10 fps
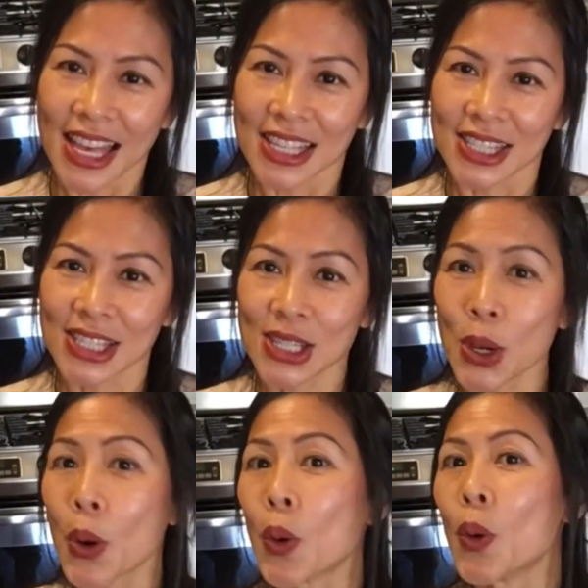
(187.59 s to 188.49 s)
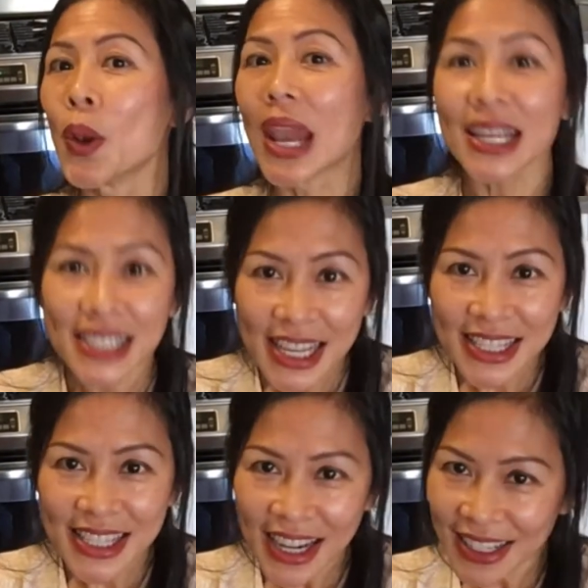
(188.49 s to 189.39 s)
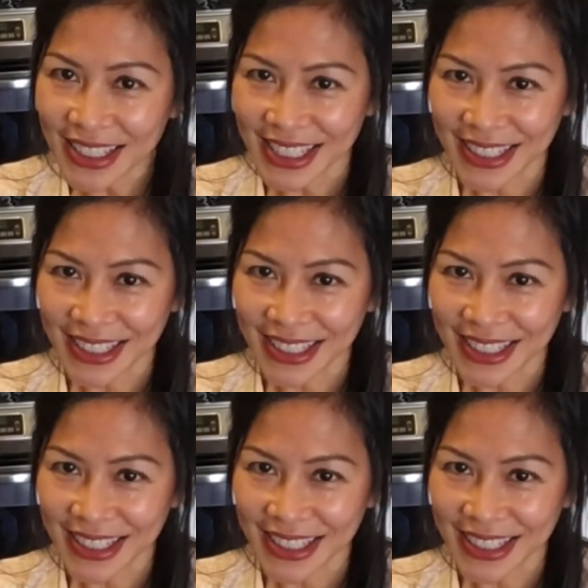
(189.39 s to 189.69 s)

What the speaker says: So let's get started.